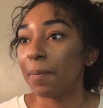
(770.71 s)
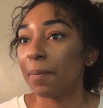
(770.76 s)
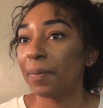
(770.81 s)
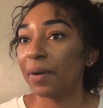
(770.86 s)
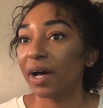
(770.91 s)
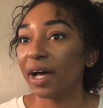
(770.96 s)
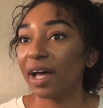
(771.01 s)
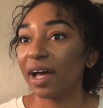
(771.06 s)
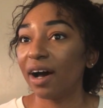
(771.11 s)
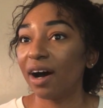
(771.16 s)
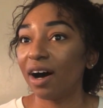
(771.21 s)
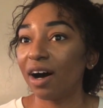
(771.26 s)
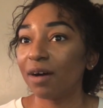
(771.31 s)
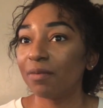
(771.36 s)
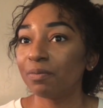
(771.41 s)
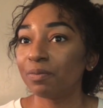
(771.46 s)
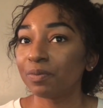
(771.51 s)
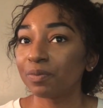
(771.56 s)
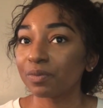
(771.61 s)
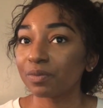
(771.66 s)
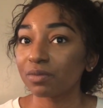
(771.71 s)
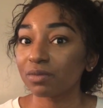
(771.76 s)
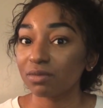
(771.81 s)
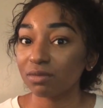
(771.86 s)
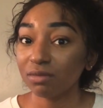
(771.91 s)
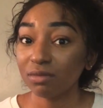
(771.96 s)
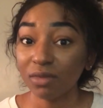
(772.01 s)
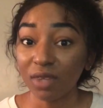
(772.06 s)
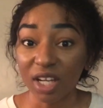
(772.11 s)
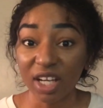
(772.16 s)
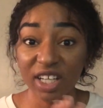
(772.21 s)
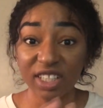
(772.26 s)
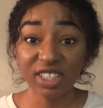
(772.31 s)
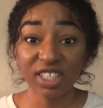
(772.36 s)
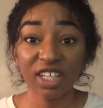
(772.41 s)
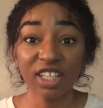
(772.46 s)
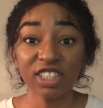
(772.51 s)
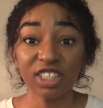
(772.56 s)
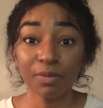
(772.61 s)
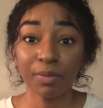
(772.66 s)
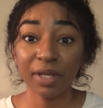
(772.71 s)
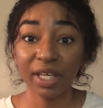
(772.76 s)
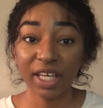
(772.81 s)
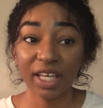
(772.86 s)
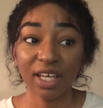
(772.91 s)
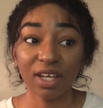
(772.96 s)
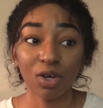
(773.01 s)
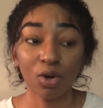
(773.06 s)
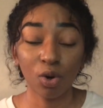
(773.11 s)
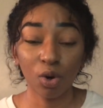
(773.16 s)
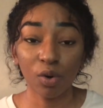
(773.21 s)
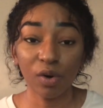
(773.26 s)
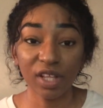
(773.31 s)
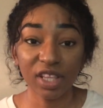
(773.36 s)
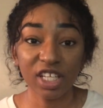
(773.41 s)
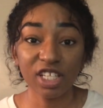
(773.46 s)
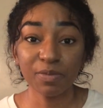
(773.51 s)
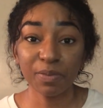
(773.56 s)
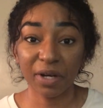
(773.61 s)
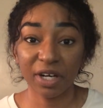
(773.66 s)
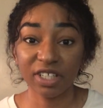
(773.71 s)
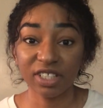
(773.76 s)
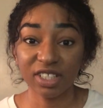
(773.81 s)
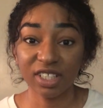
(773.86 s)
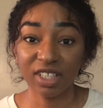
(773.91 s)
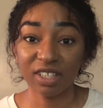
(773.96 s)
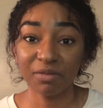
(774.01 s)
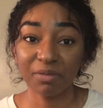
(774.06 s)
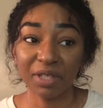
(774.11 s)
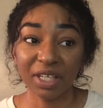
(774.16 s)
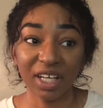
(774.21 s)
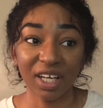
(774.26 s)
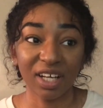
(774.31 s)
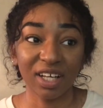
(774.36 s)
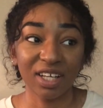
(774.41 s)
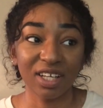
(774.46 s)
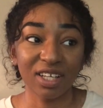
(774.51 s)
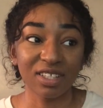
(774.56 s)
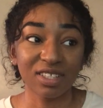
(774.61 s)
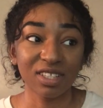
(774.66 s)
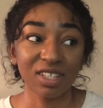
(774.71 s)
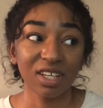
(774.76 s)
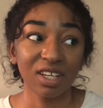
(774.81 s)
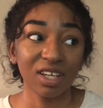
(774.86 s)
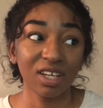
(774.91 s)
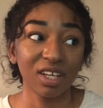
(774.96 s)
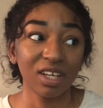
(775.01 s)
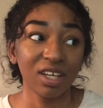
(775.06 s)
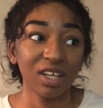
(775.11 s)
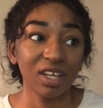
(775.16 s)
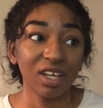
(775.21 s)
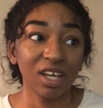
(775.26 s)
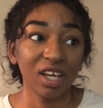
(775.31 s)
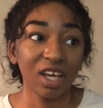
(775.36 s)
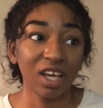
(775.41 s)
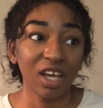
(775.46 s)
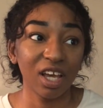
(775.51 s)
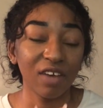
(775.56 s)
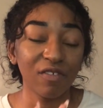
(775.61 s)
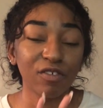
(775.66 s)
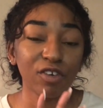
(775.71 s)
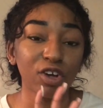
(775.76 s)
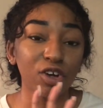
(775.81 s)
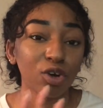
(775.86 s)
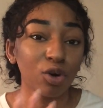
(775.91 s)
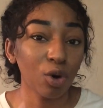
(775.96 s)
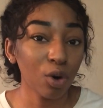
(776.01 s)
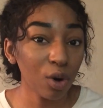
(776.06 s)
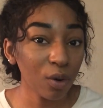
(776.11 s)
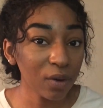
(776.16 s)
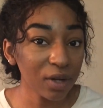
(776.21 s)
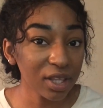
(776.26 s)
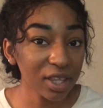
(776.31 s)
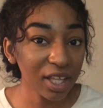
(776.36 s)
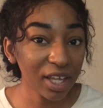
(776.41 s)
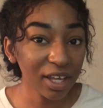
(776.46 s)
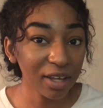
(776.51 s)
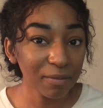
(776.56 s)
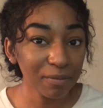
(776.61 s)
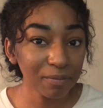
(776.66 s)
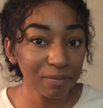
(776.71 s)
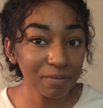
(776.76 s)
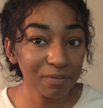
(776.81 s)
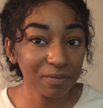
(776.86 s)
But it's good to be cool with this person because if you're cool with them,